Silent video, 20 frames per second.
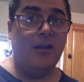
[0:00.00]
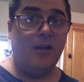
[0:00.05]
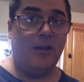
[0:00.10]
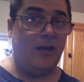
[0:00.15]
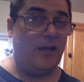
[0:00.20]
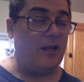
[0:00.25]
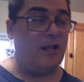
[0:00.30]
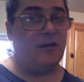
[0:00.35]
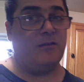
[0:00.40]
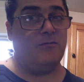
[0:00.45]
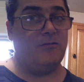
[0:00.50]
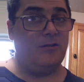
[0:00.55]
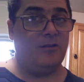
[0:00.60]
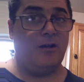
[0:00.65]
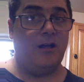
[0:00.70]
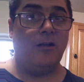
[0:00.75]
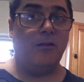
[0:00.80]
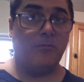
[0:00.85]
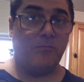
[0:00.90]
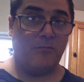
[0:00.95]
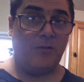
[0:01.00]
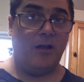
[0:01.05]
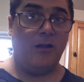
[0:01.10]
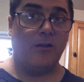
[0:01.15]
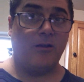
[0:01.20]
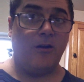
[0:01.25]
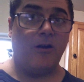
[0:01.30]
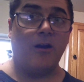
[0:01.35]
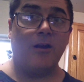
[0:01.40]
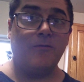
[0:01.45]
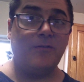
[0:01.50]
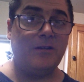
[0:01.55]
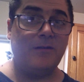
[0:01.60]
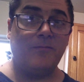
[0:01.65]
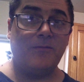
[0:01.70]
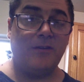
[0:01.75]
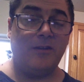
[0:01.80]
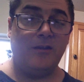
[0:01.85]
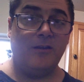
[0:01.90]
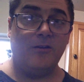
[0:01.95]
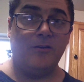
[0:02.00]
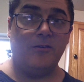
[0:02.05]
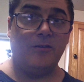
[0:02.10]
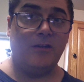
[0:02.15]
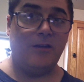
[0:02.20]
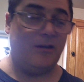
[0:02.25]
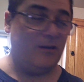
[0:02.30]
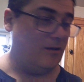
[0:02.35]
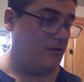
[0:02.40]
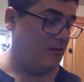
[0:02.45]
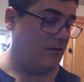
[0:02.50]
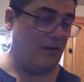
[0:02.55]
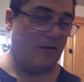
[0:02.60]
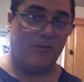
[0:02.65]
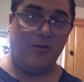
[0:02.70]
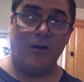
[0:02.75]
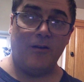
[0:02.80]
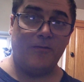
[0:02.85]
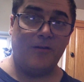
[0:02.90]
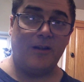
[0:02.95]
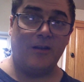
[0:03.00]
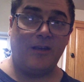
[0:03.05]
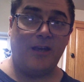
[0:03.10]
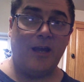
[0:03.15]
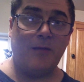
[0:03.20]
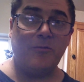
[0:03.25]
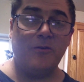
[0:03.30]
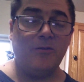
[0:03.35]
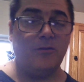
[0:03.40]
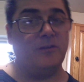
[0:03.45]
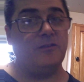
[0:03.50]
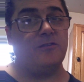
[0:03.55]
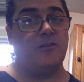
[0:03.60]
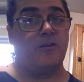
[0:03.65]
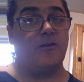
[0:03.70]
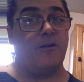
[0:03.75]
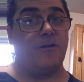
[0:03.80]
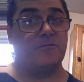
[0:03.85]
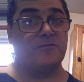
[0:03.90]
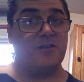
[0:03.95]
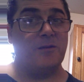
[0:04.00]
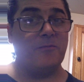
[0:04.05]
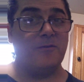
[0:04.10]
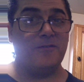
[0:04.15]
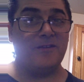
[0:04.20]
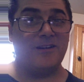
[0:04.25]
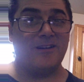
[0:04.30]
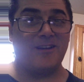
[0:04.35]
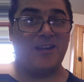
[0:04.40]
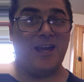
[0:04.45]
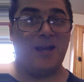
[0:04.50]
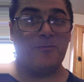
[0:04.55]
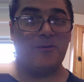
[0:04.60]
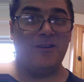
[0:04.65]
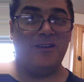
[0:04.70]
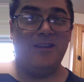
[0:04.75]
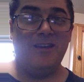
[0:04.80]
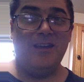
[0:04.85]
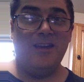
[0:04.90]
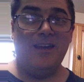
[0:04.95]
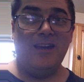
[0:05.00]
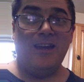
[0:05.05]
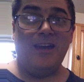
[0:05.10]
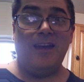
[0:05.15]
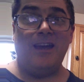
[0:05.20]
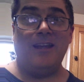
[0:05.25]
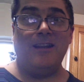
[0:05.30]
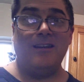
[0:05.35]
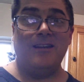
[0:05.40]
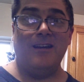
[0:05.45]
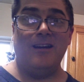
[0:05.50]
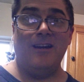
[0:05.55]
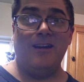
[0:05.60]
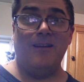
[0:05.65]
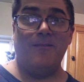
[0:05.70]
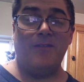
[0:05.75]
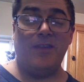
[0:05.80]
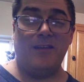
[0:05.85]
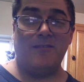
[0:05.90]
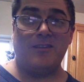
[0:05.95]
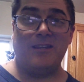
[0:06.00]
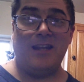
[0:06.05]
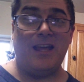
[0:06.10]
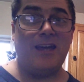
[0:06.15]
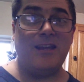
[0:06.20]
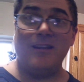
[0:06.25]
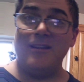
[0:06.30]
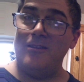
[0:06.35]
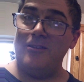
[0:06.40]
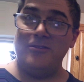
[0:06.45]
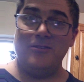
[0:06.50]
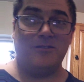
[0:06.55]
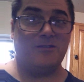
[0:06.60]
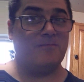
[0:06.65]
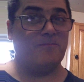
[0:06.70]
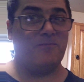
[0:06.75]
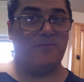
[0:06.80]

and I'll carve it, I'll carve it on camera, or at least I'll carve some of it on camera, and after that, you just,